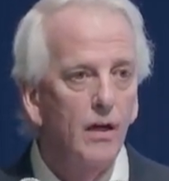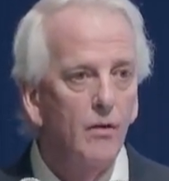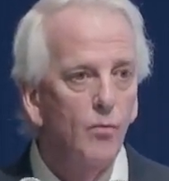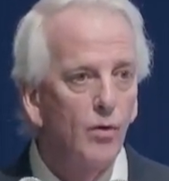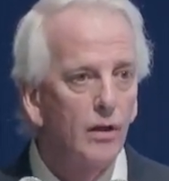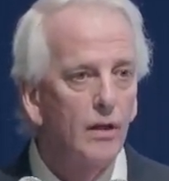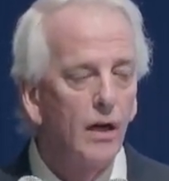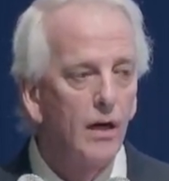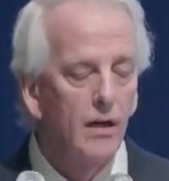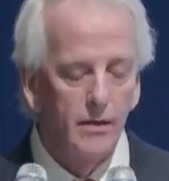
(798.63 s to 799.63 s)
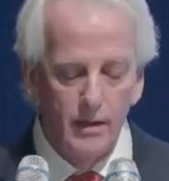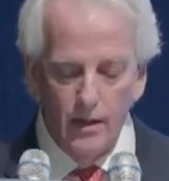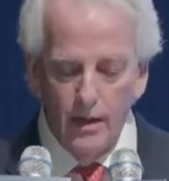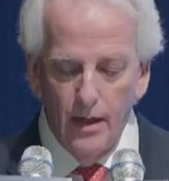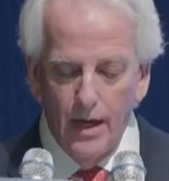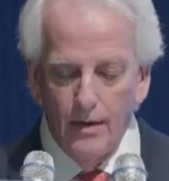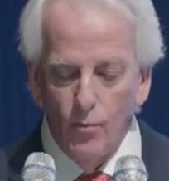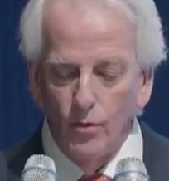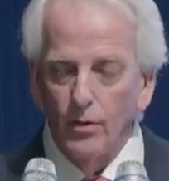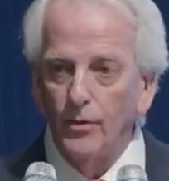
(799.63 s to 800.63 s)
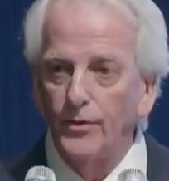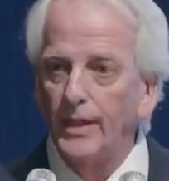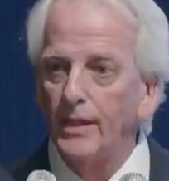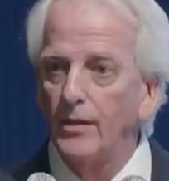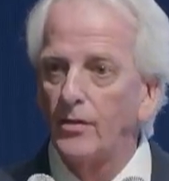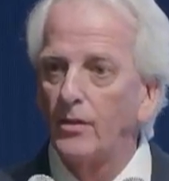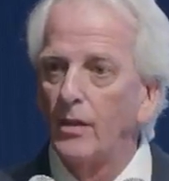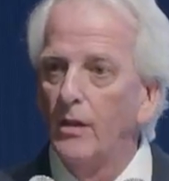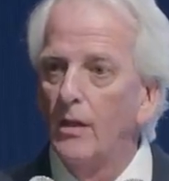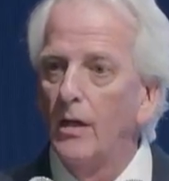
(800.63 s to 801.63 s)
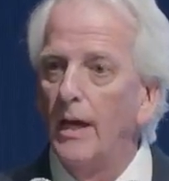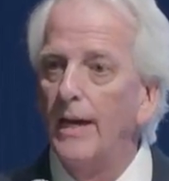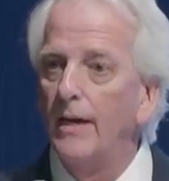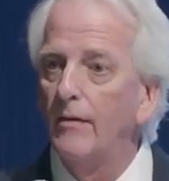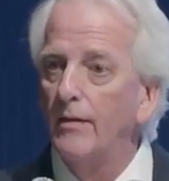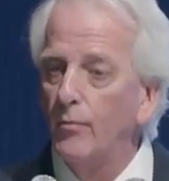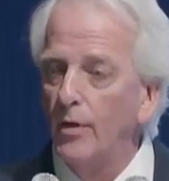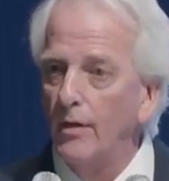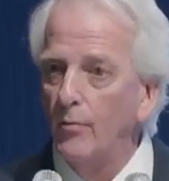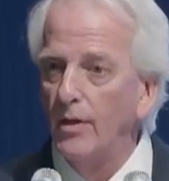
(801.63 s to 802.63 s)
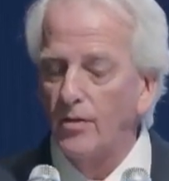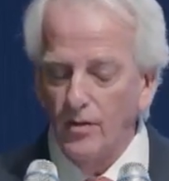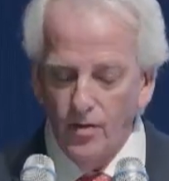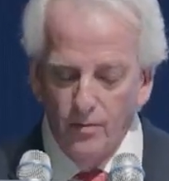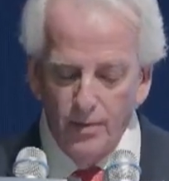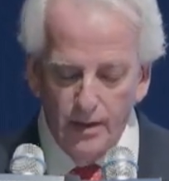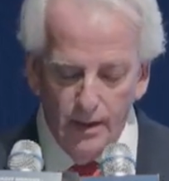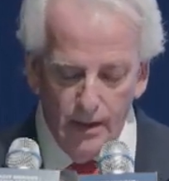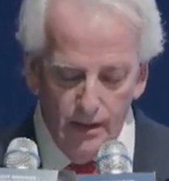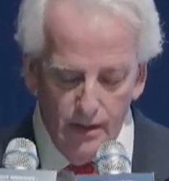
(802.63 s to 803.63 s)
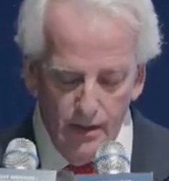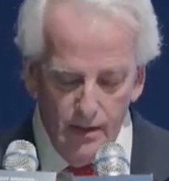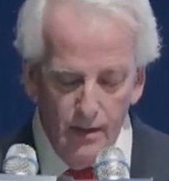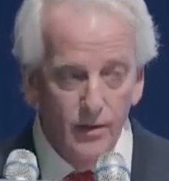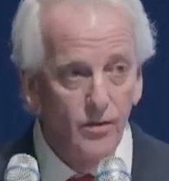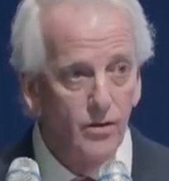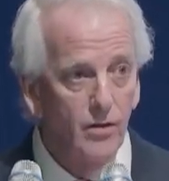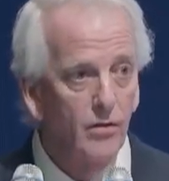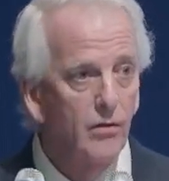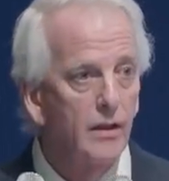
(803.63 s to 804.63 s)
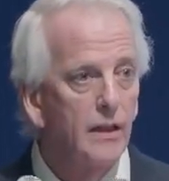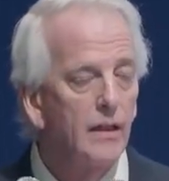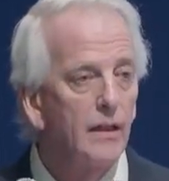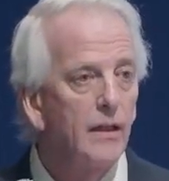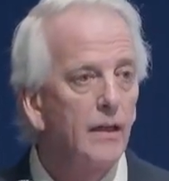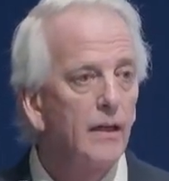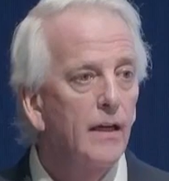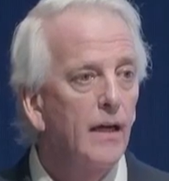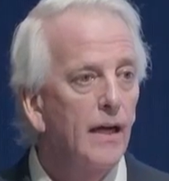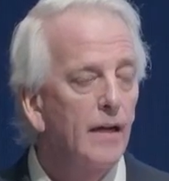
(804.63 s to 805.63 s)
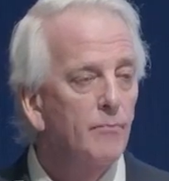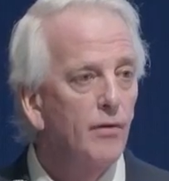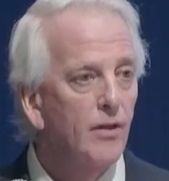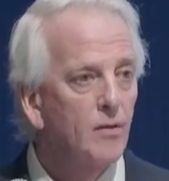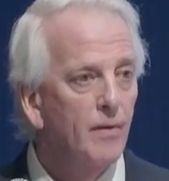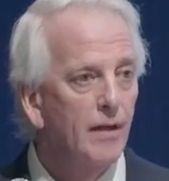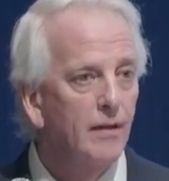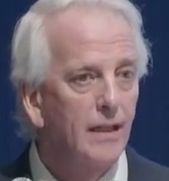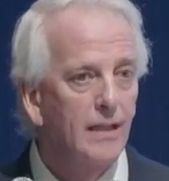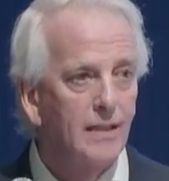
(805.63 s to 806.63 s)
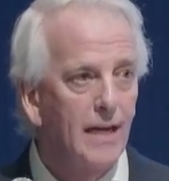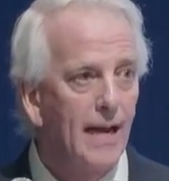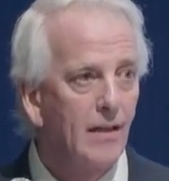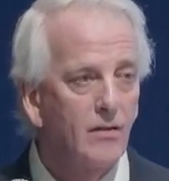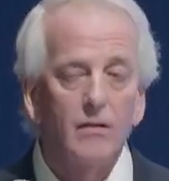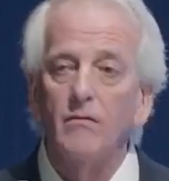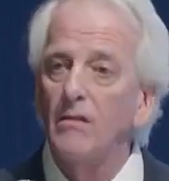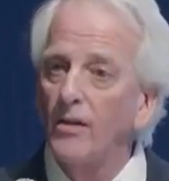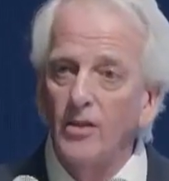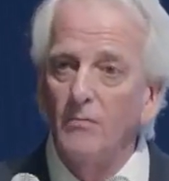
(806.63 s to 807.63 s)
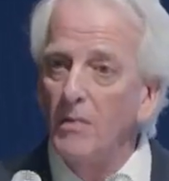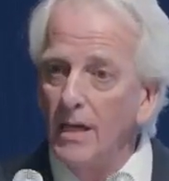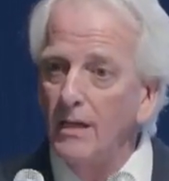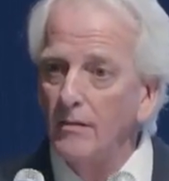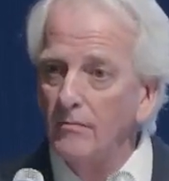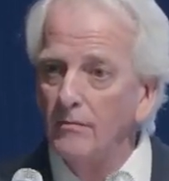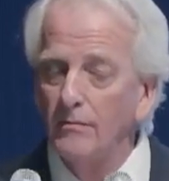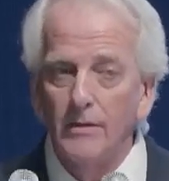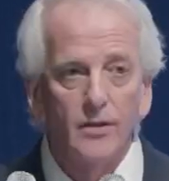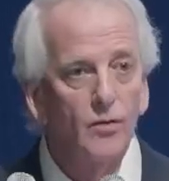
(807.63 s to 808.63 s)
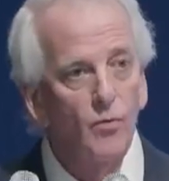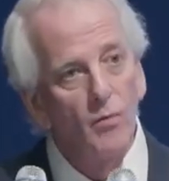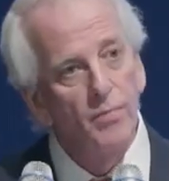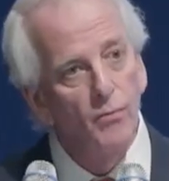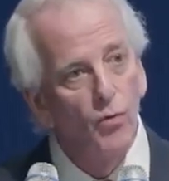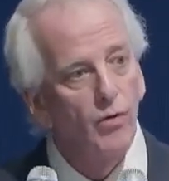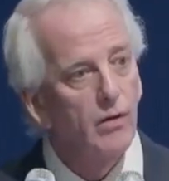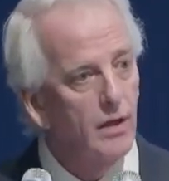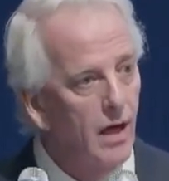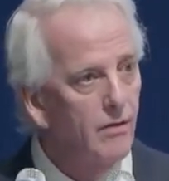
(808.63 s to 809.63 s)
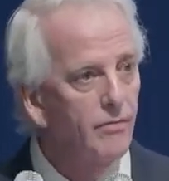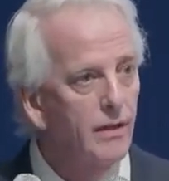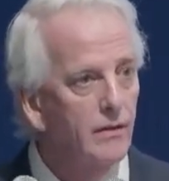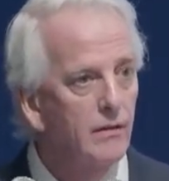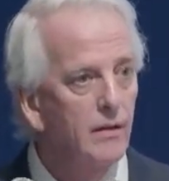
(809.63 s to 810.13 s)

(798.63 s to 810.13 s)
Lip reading: work on a world that is in which stability, security, and prosperity is enhanced. Doesn't mean that there won't be war or conflict.